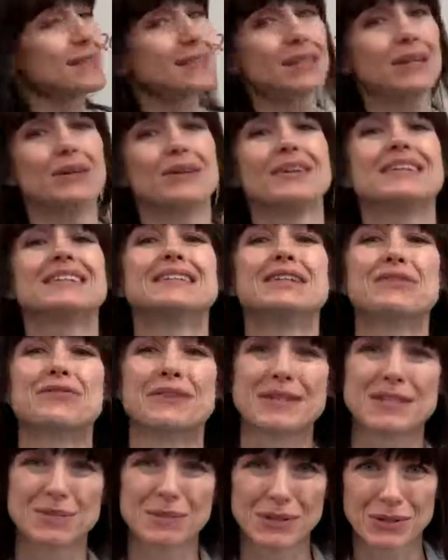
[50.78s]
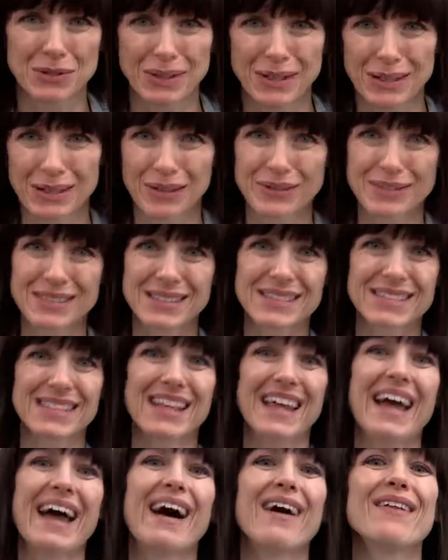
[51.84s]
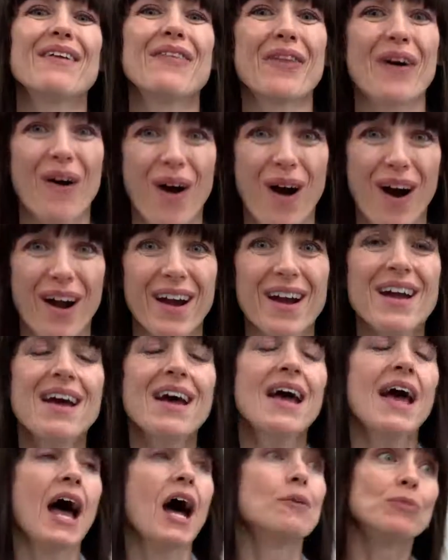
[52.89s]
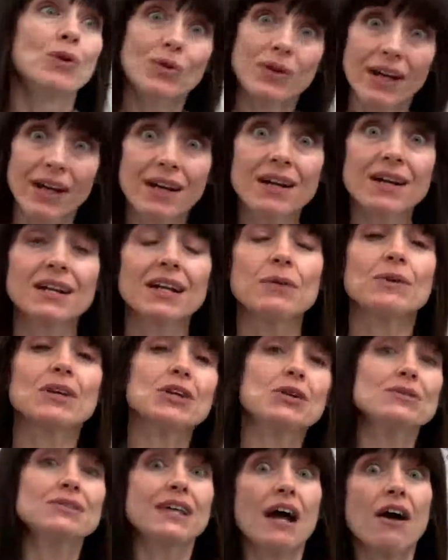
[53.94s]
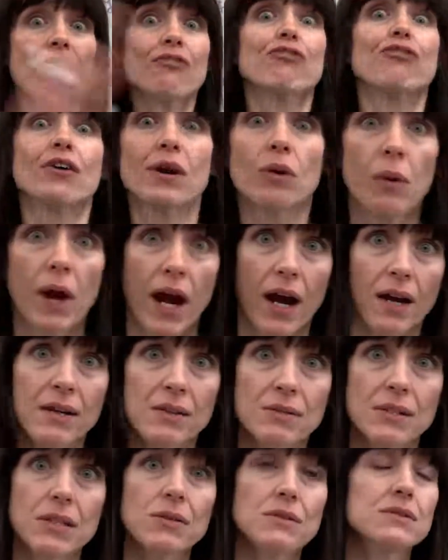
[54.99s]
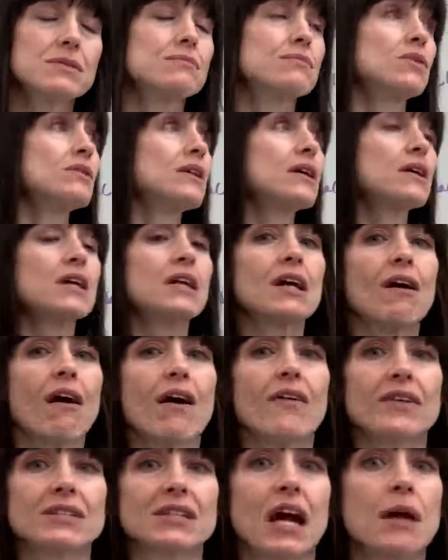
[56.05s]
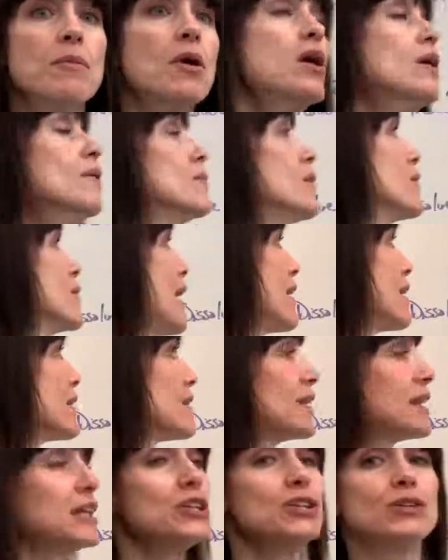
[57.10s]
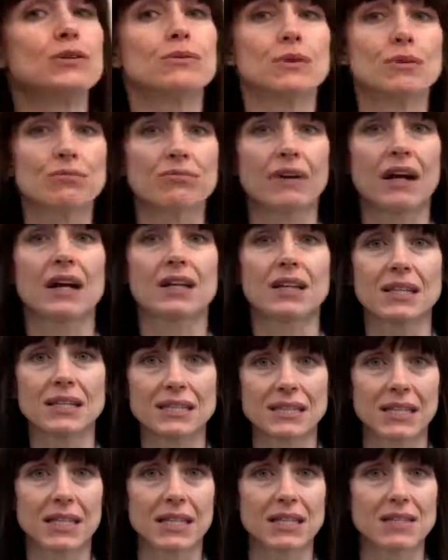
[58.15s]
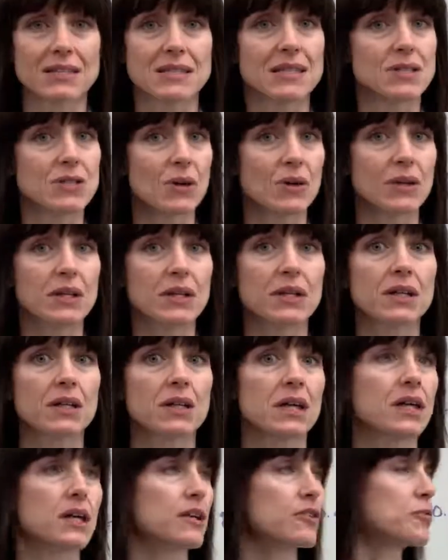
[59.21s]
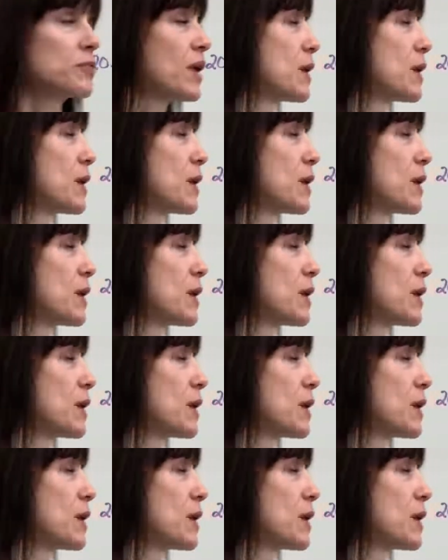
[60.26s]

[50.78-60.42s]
That's the only difference between those is the L and the R. And molarity we use everywhere. We use molarity all the time. Molality, you will rarely see this. It's only in colligative